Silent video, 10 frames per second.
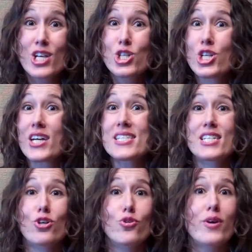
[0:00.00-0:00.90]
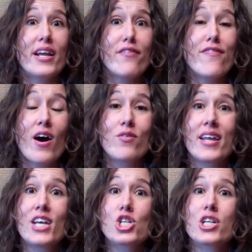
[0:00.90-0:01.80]
just to create a
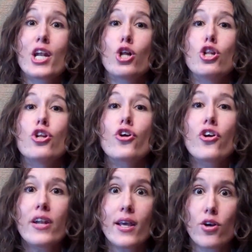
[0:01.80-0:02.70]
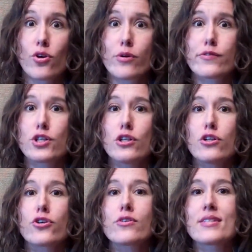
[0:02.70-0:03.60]
foundation and a learning curve to
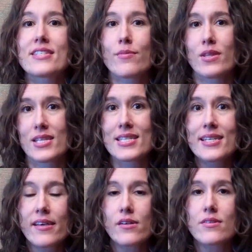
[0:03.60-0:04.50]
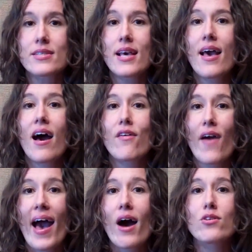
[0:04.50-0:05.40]
learn some of the skills of
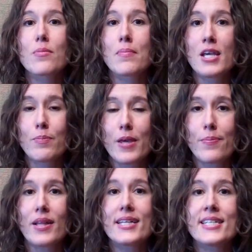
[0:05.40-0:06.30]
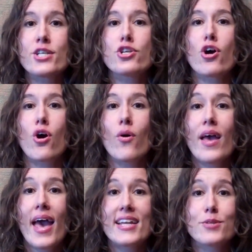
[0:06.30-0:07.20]
how to meet people I didn't know
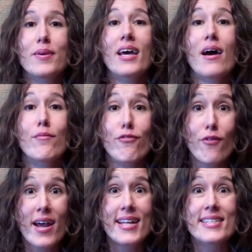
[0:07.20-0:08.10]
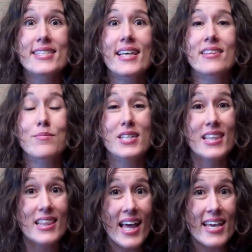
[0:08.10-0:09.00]
and to become friends, get them to
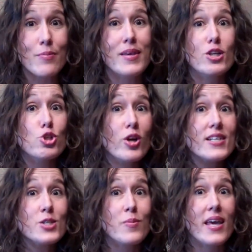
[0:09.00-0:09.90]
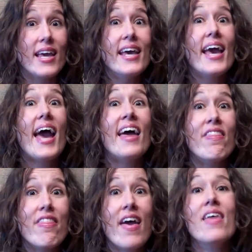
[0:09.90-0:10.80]
like me and trust me,
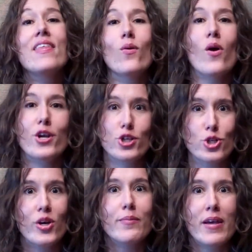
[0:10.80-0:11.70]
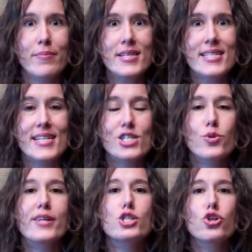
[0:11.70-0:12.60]
and then they wanted to join my business.
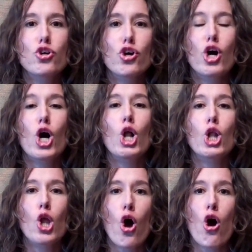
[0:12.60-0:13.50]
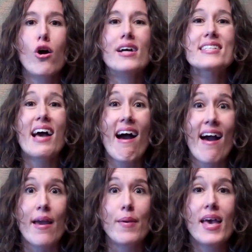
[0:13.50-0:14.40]
So it took a long
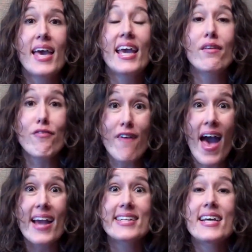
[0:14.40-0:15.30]
time. In fact,